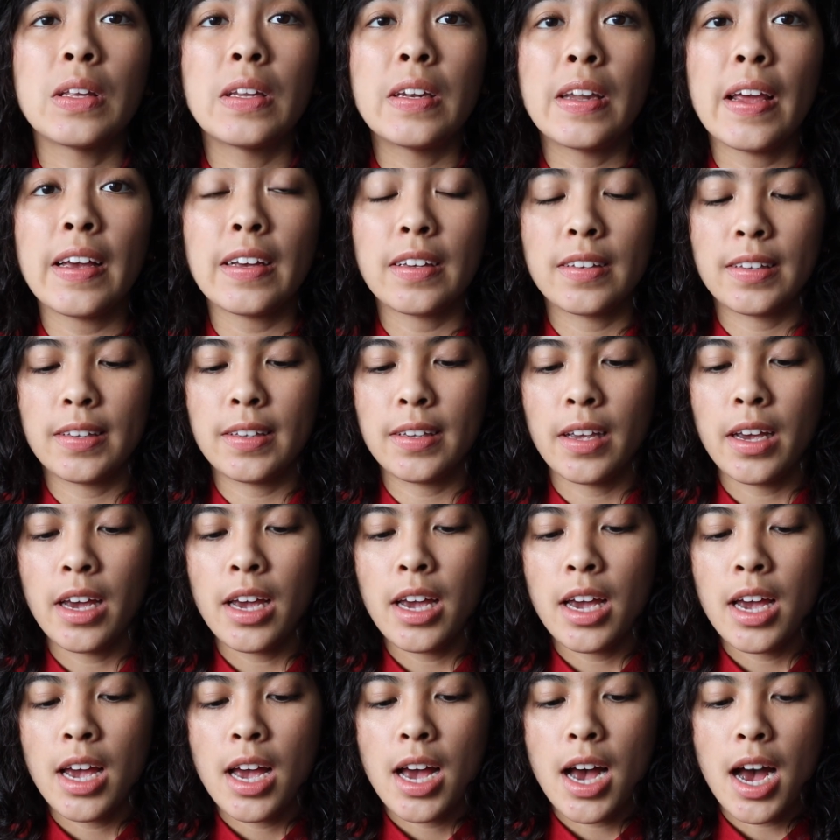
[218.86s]
the next
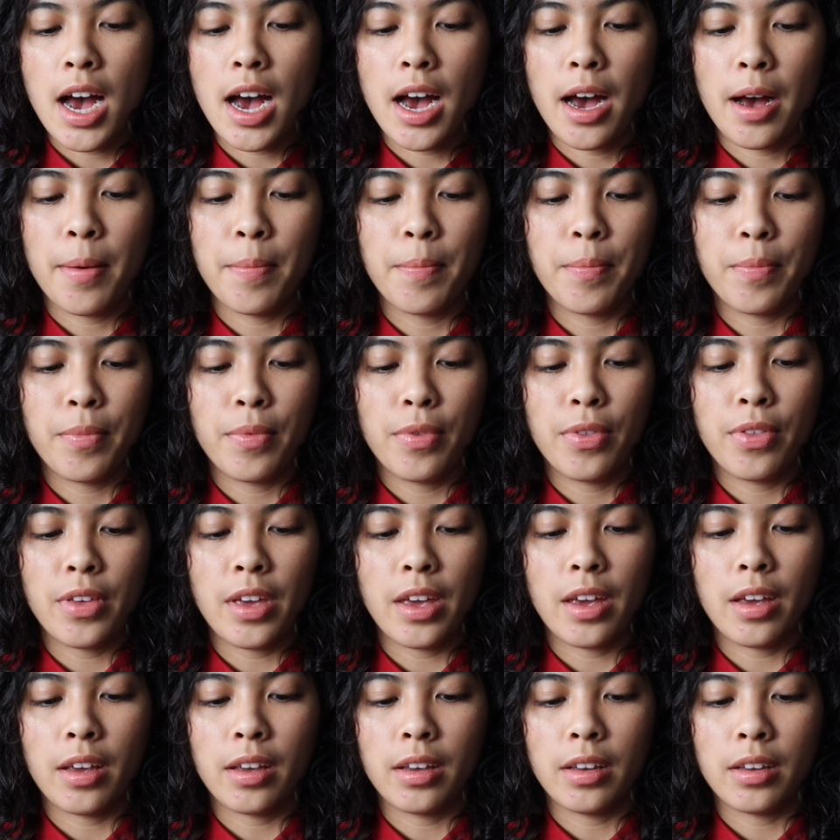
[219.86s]
um,
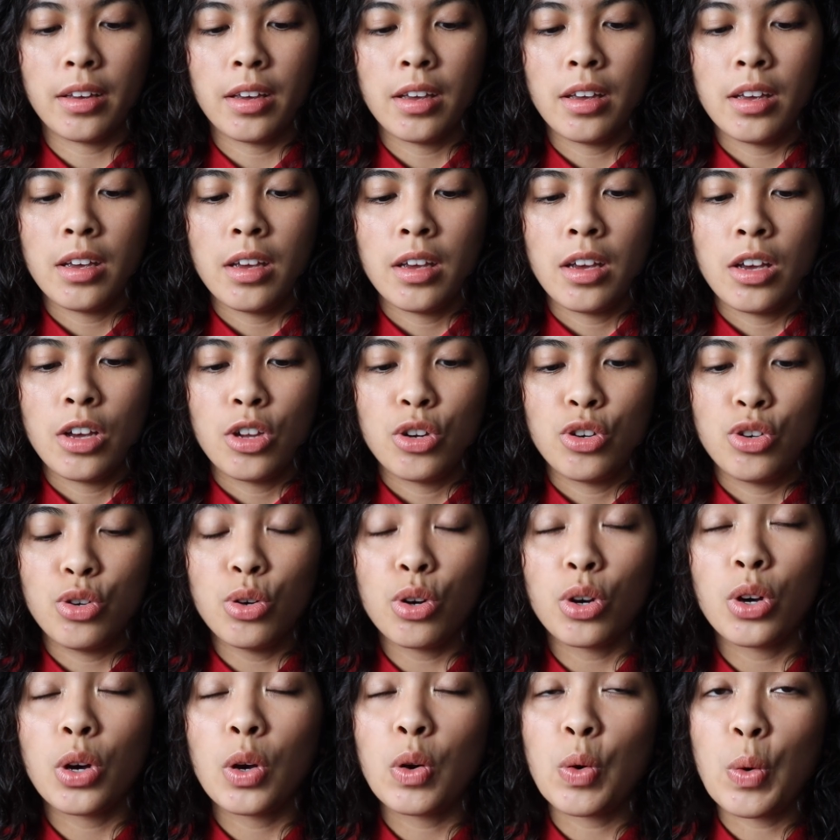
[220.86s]
thing
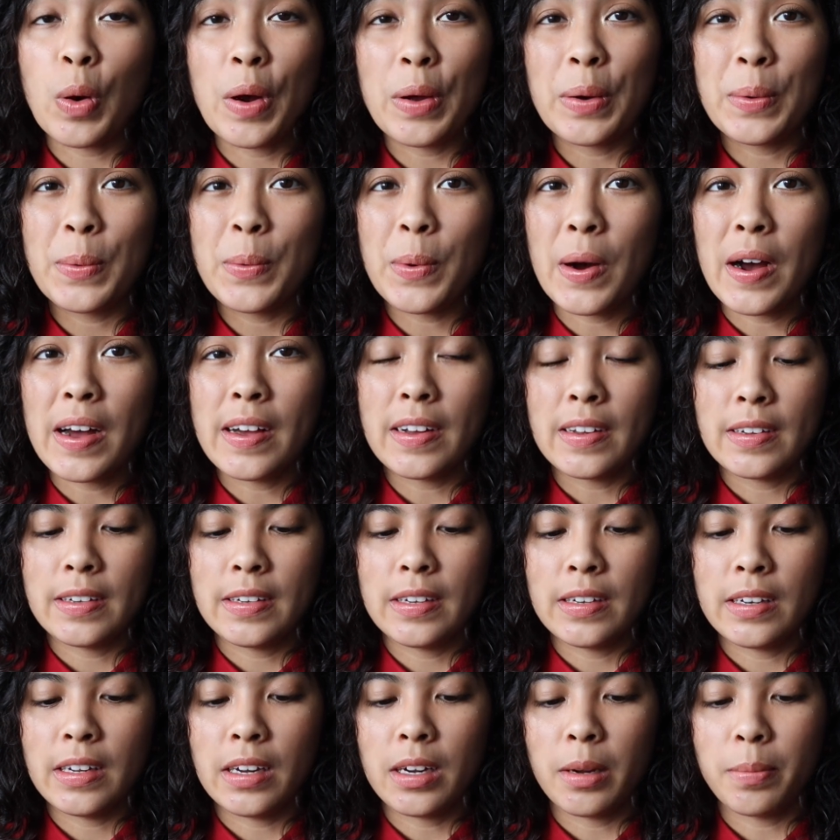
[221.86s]
took quite a while
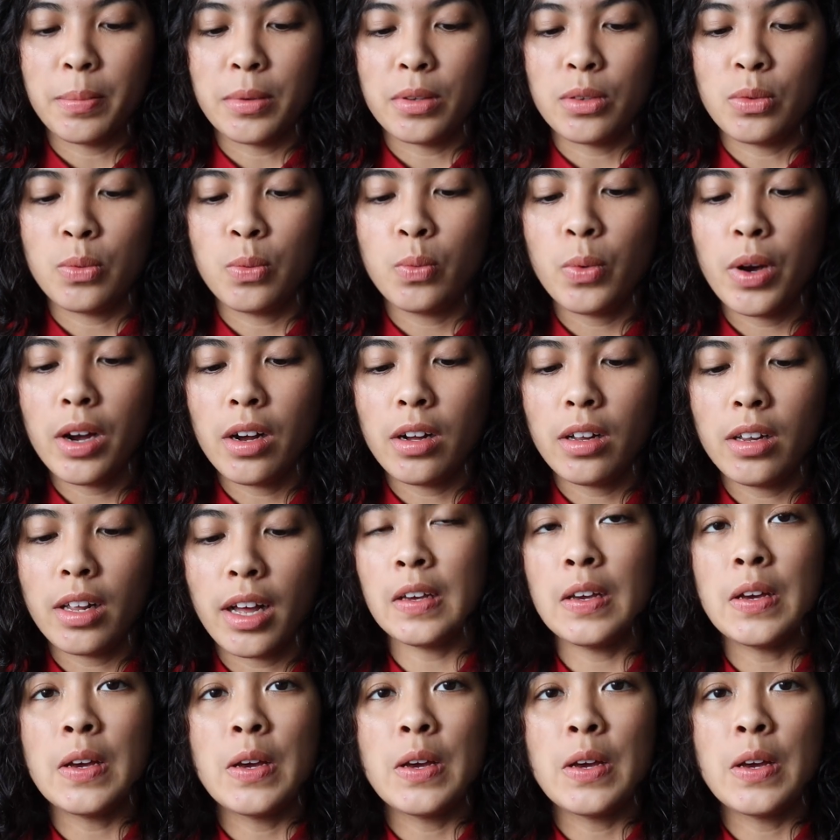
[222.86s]
to knit up as well.